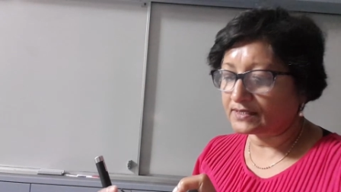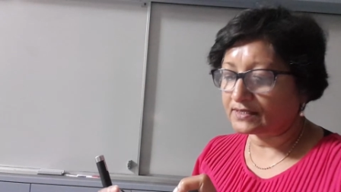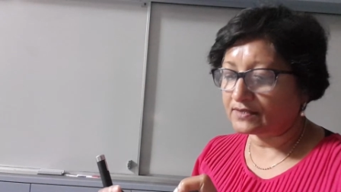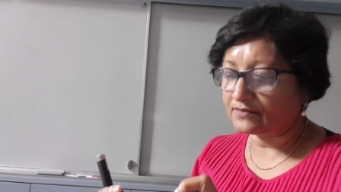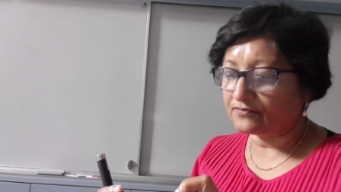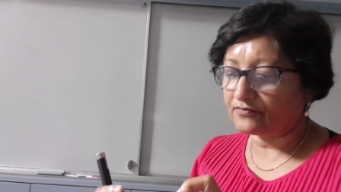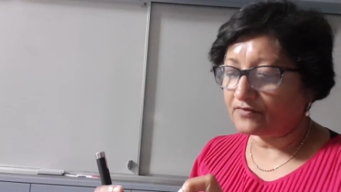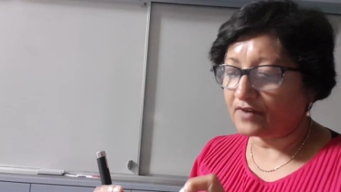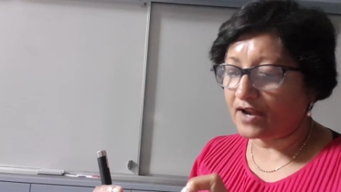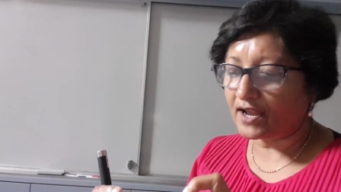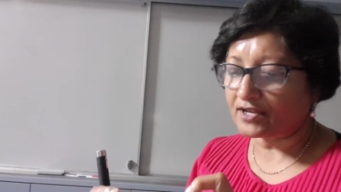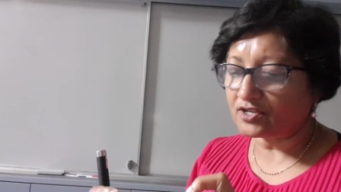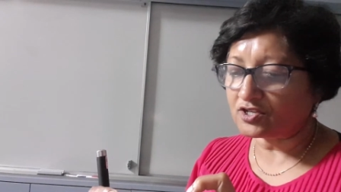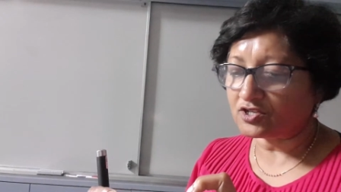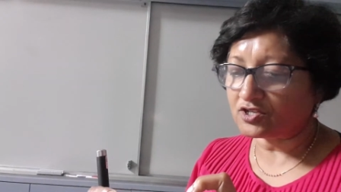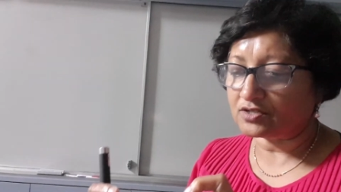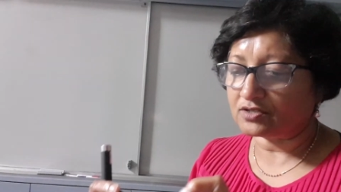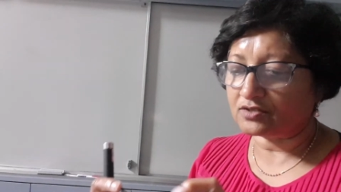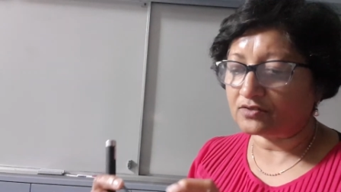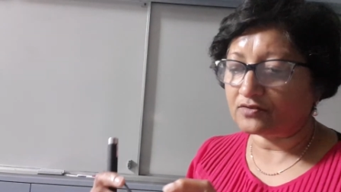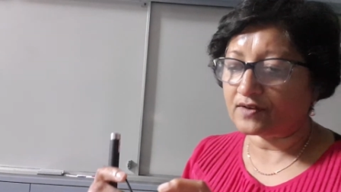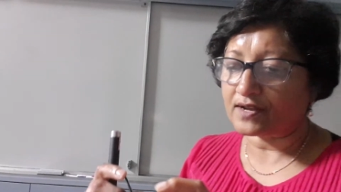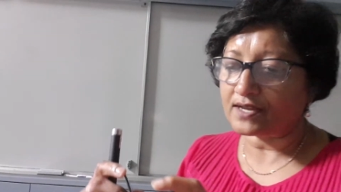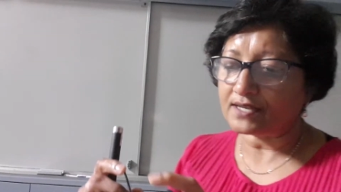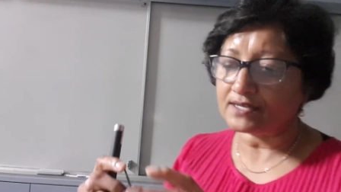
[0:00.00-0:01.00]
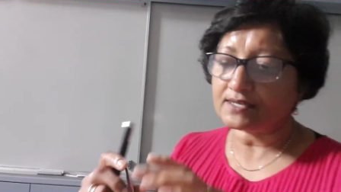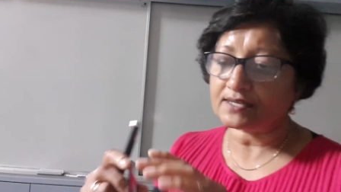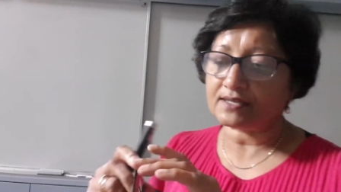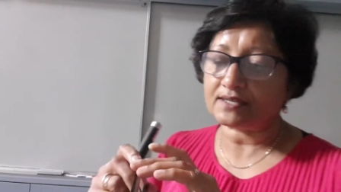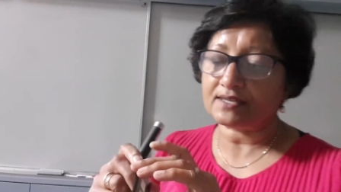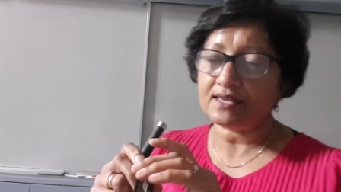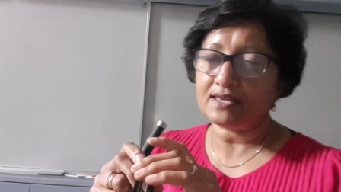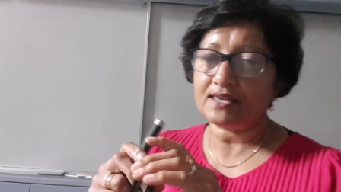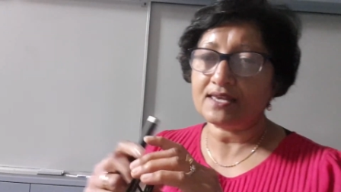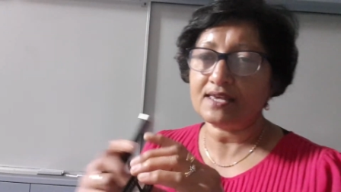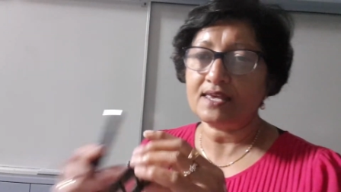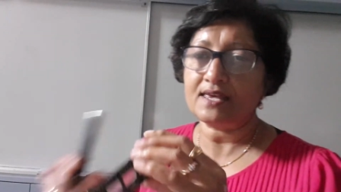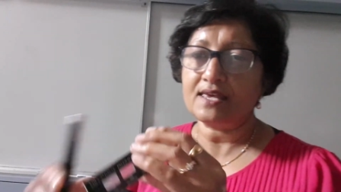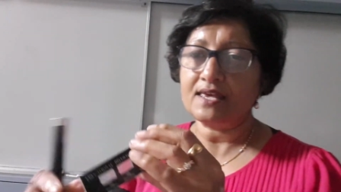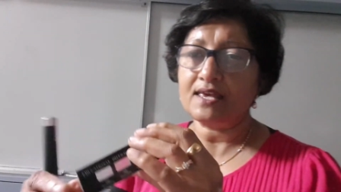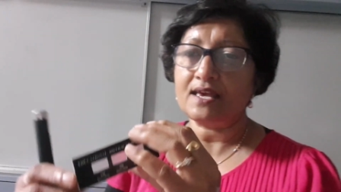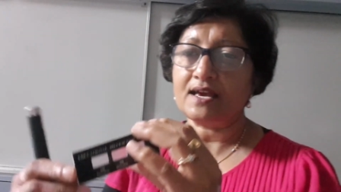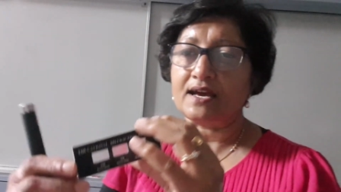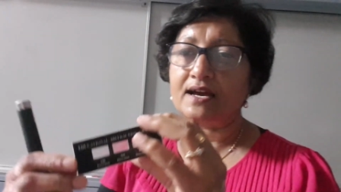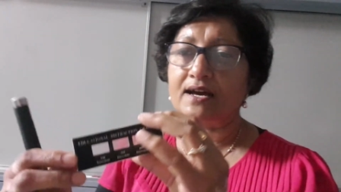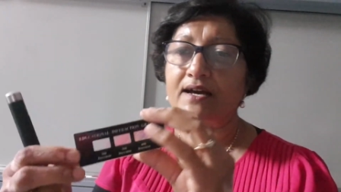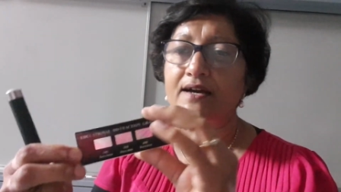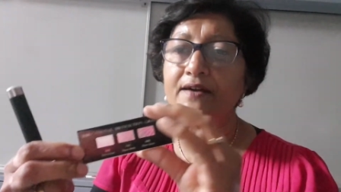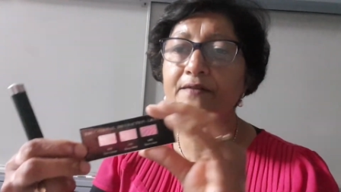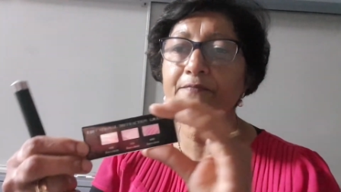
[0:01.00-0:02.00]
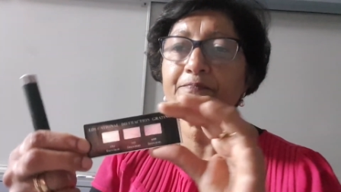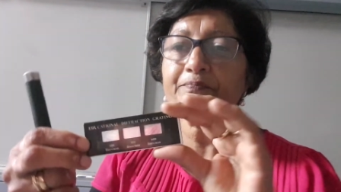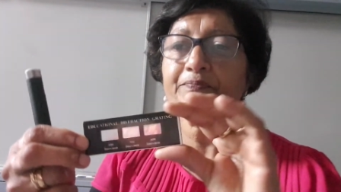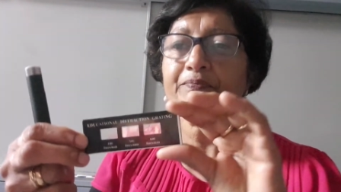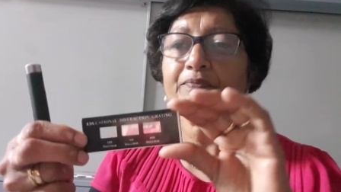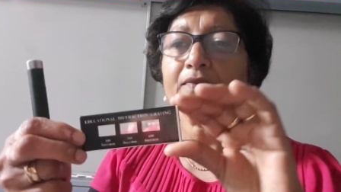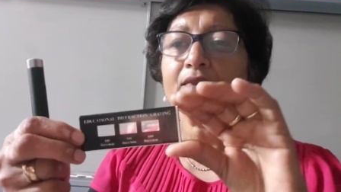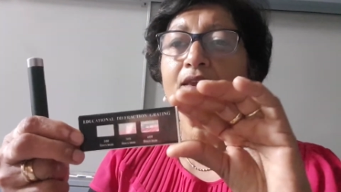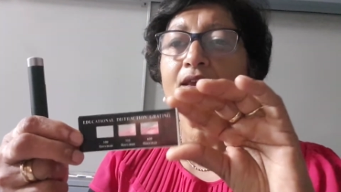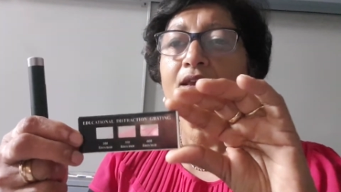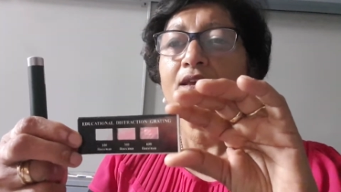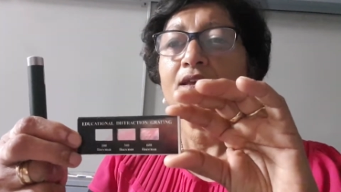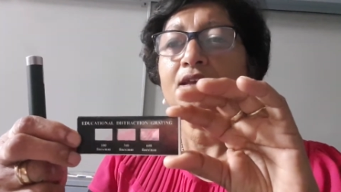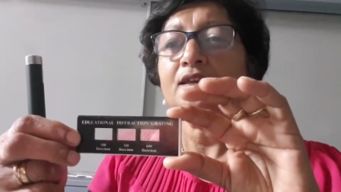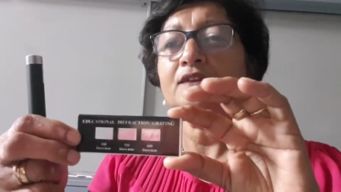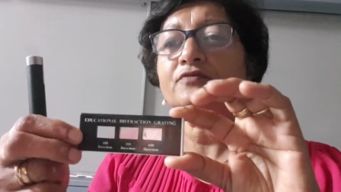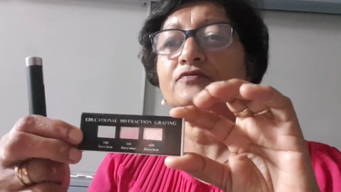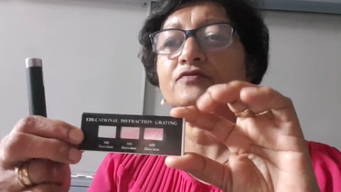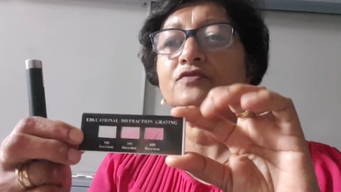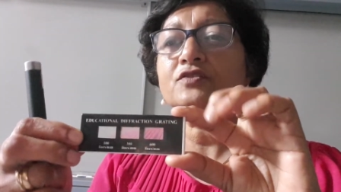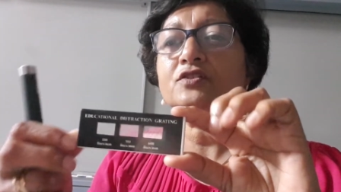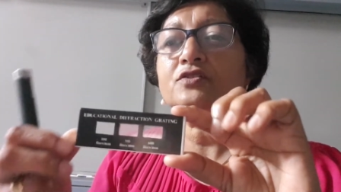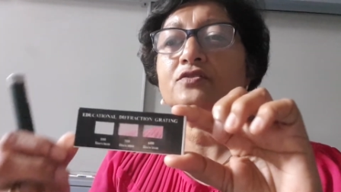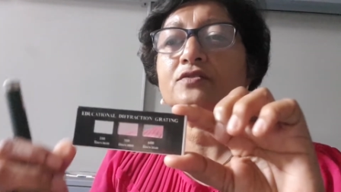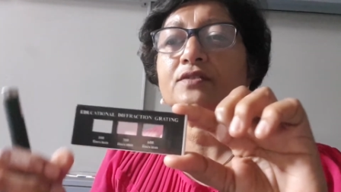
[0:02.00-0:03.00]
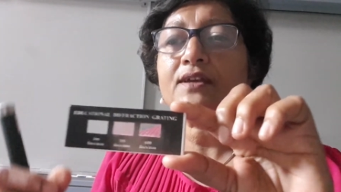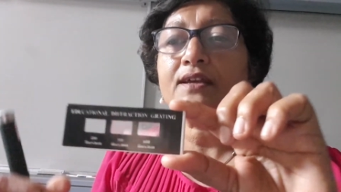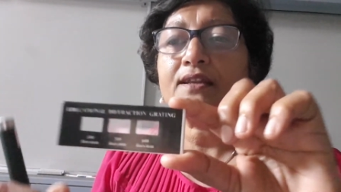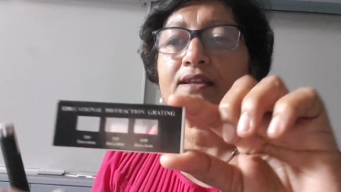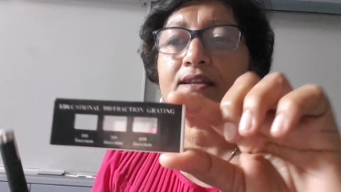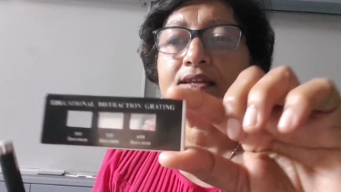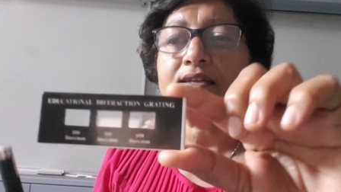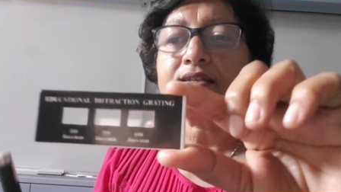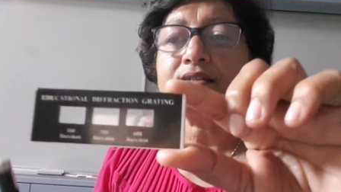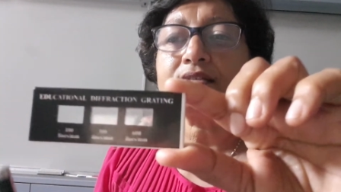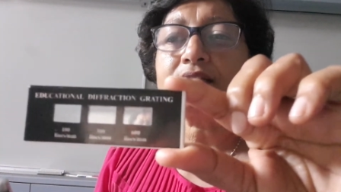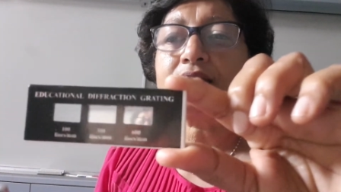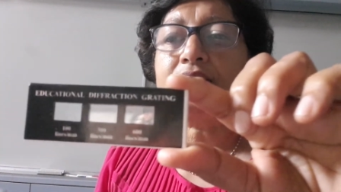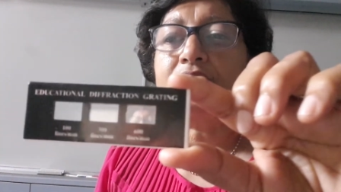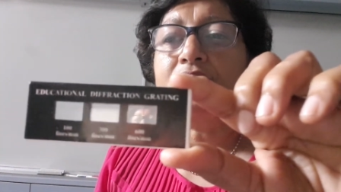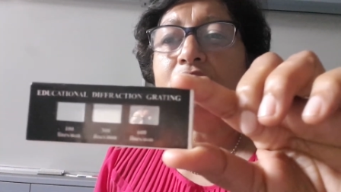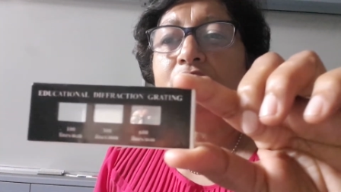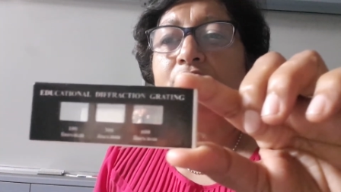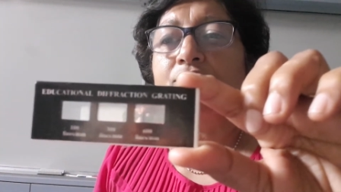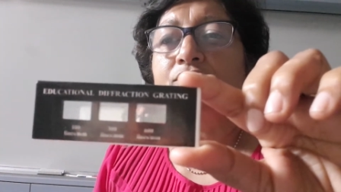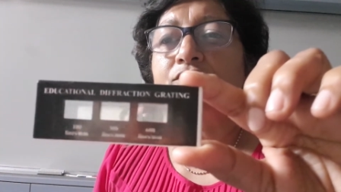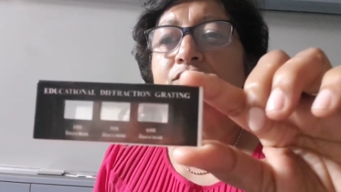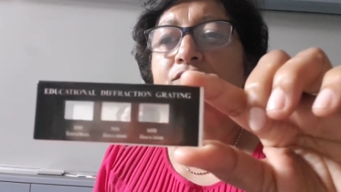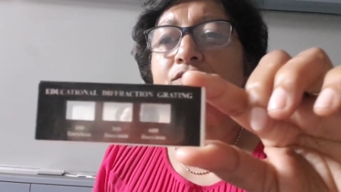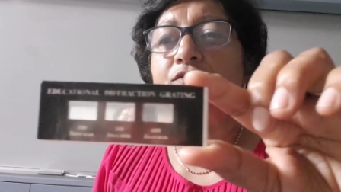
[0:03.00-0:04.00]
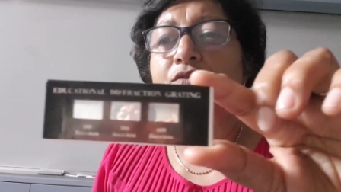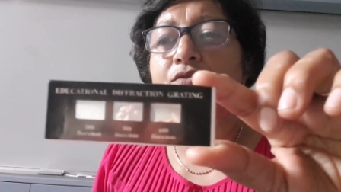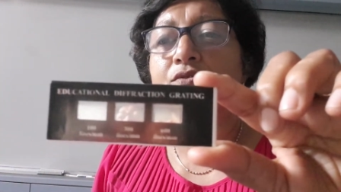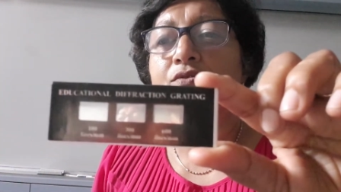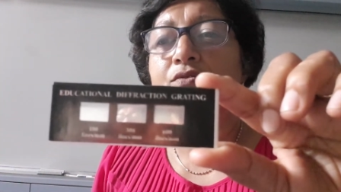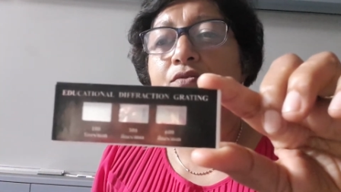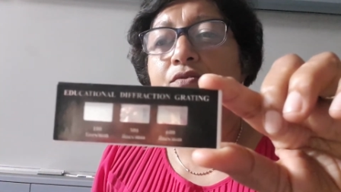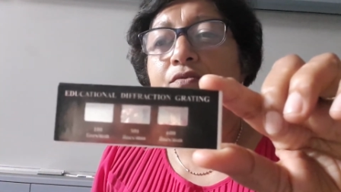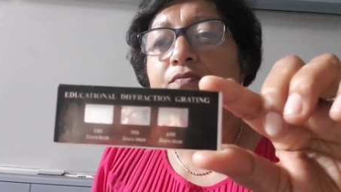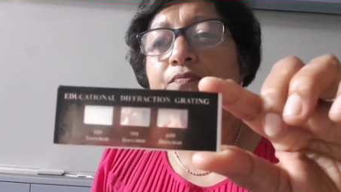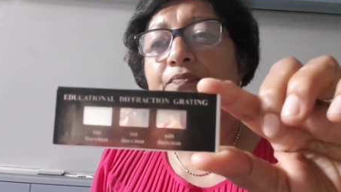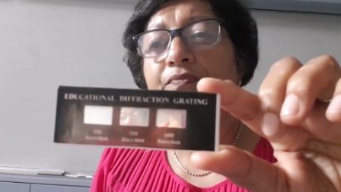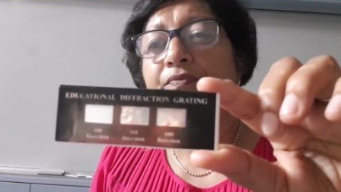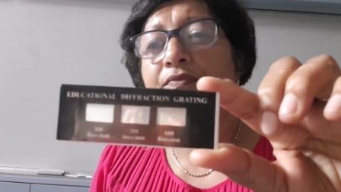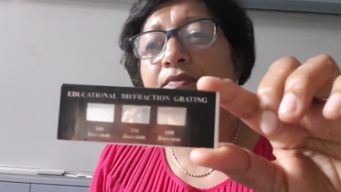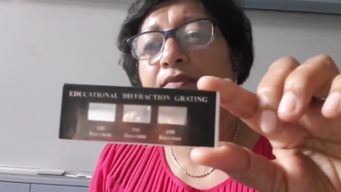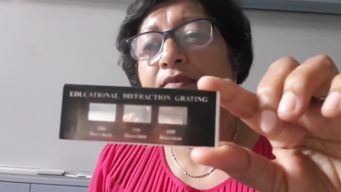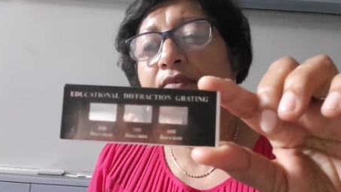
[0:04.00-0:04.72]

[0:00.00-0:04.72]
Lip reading: diffraction grating here, if you look at it, so